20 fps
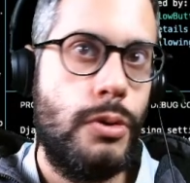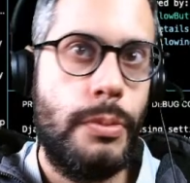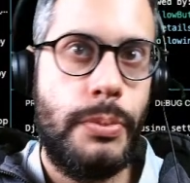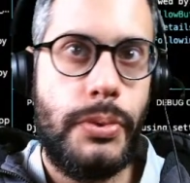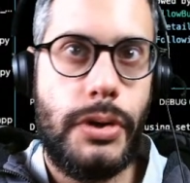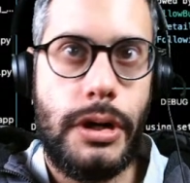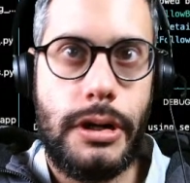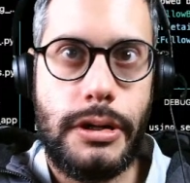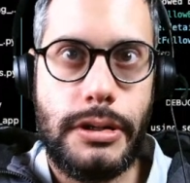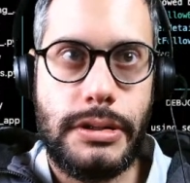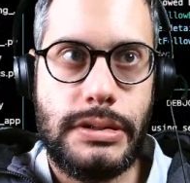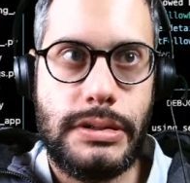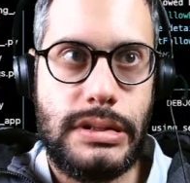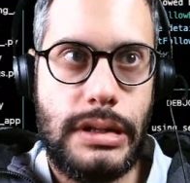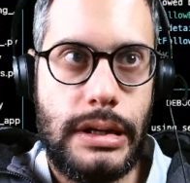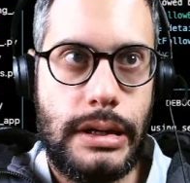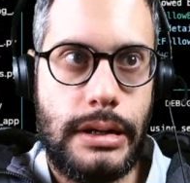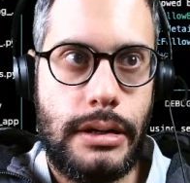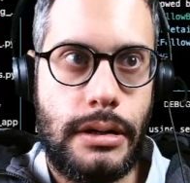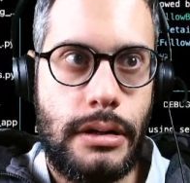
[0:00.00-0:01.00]
products
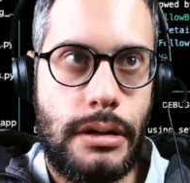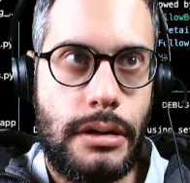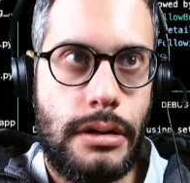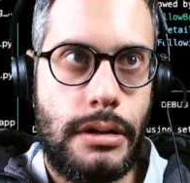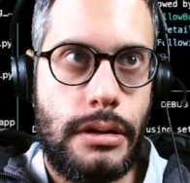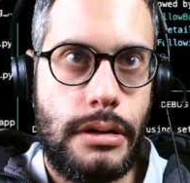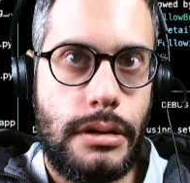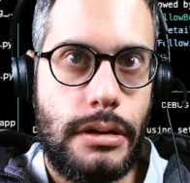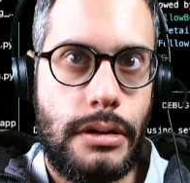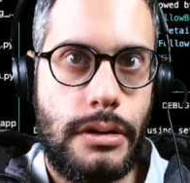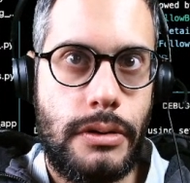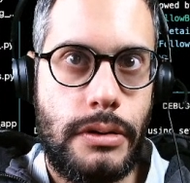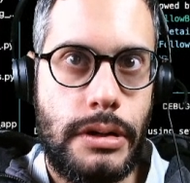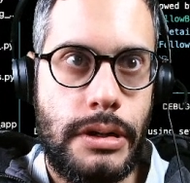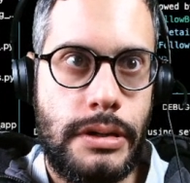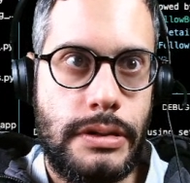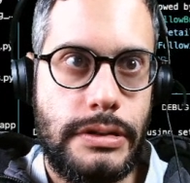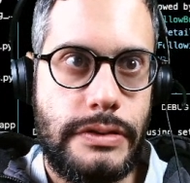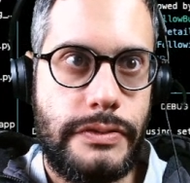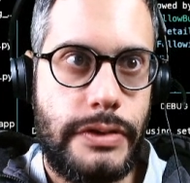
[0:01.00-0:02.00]
that are coded in
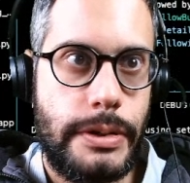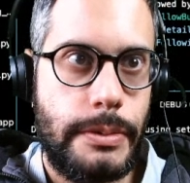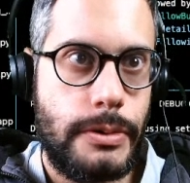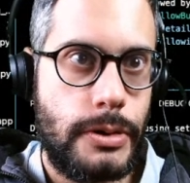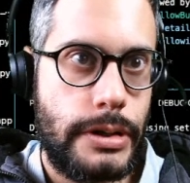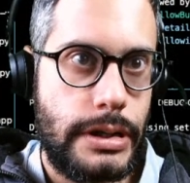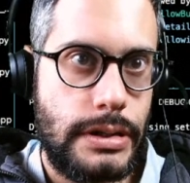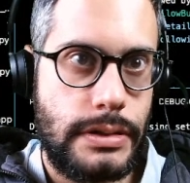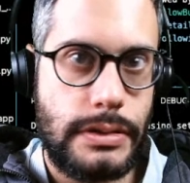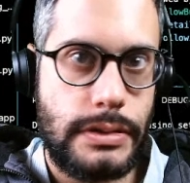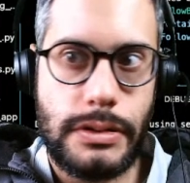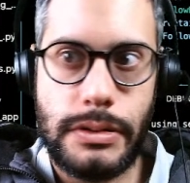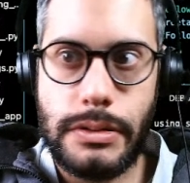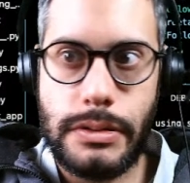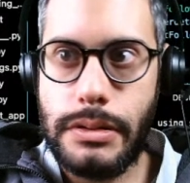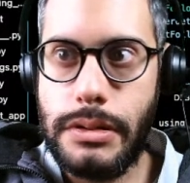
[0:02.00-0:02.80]
this framework. Okay, so